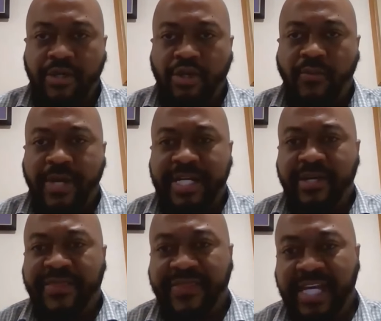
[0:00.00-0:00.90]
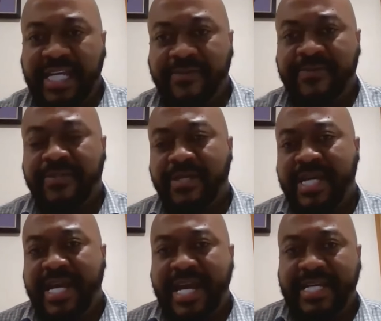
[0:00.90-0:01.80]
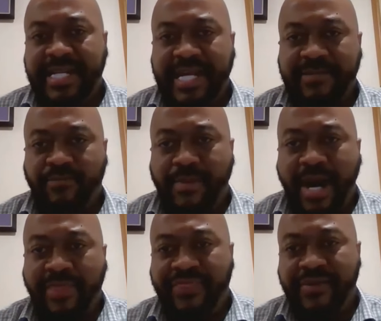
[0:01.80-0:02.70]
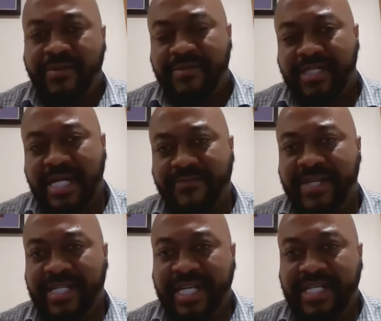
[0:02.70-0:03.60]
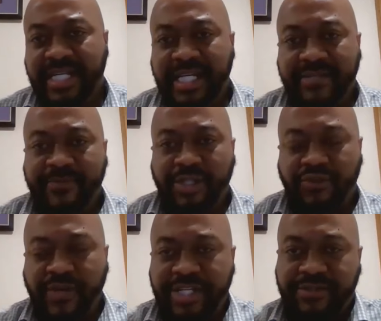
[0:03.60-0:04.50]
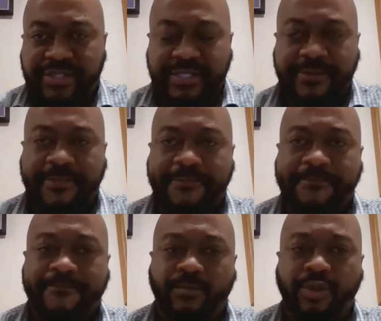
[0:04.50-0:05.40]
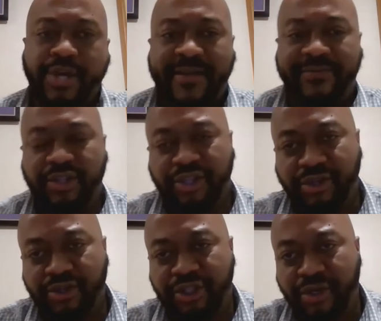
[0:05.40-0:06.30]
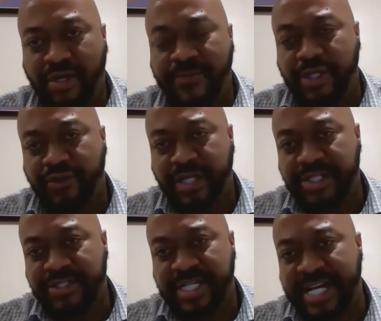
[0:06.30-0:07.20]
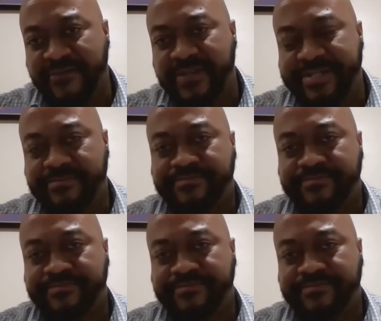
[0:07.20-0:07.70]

where the thieves and, and moth come in and eat up your treasures. You have to st store up your treasures in heaven.